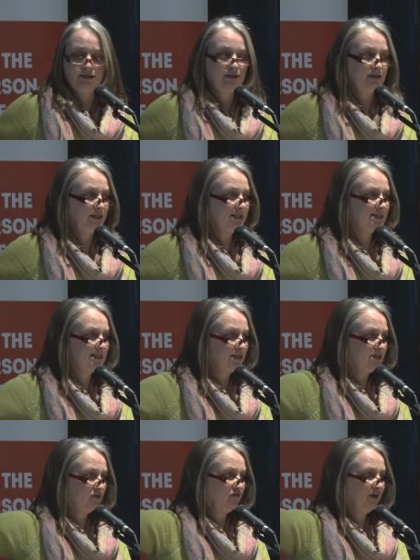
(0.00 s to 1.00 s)
and the
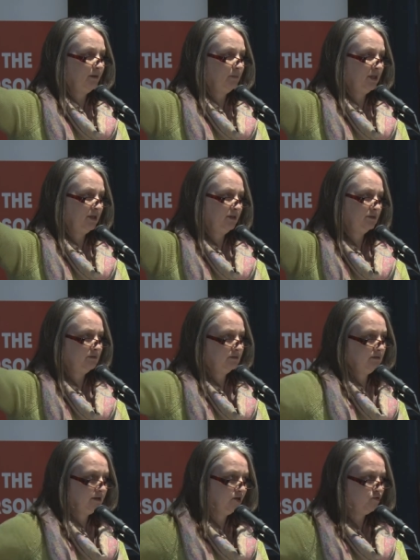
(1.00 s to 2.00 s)
extended family
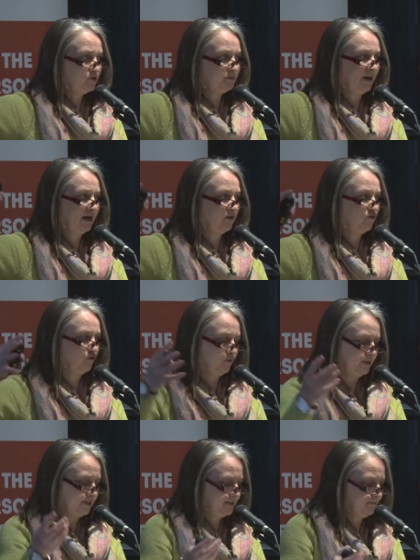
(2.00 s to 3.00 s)
goes back
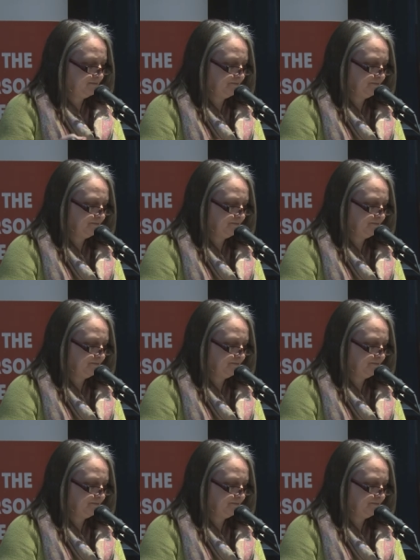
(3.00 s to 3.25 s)
from it.